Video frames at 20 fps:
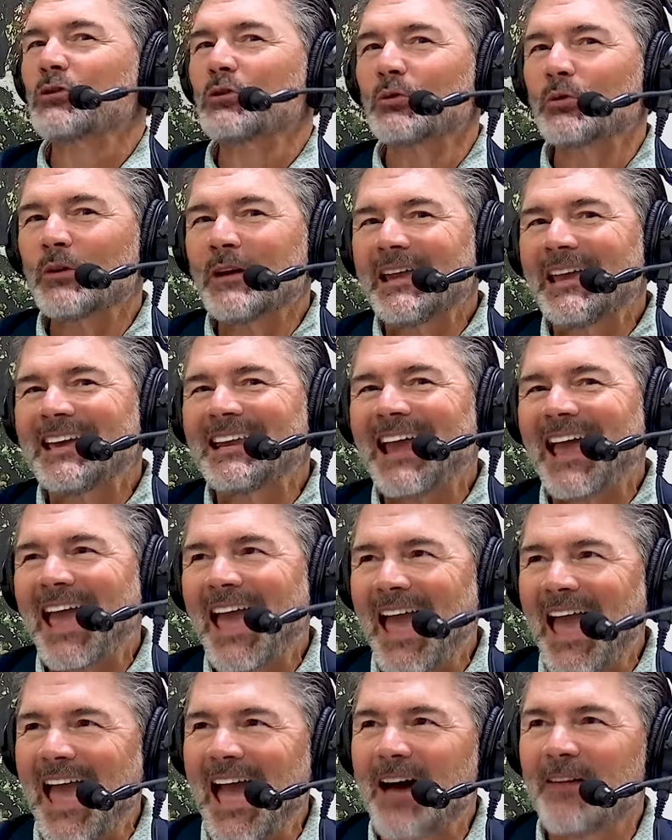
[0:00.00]
A
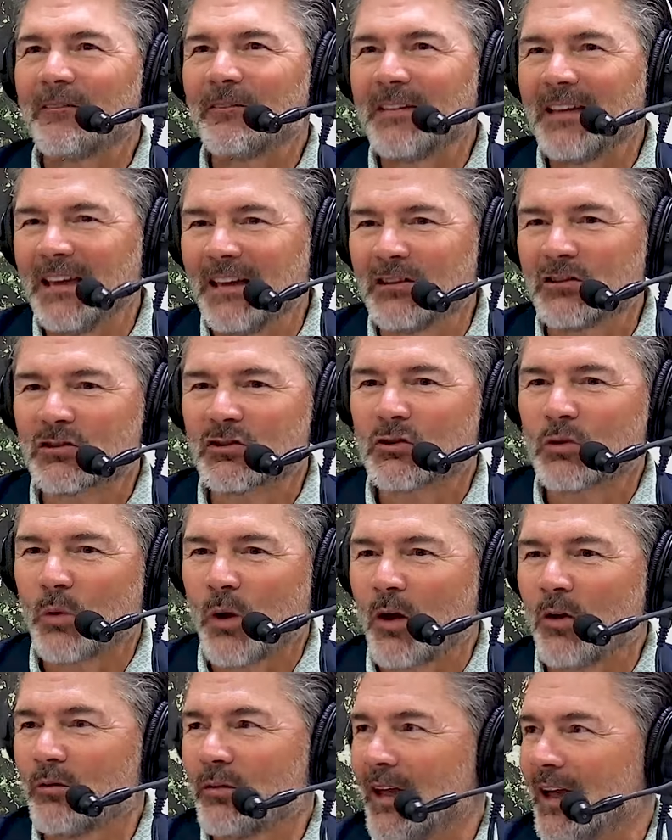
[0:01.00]
3.5 inch
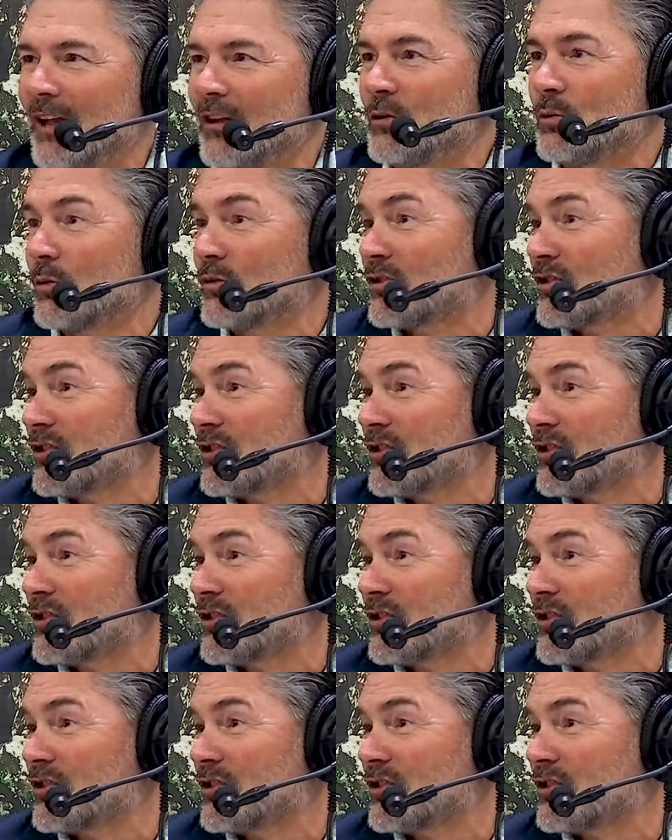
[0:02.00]
12 gauge will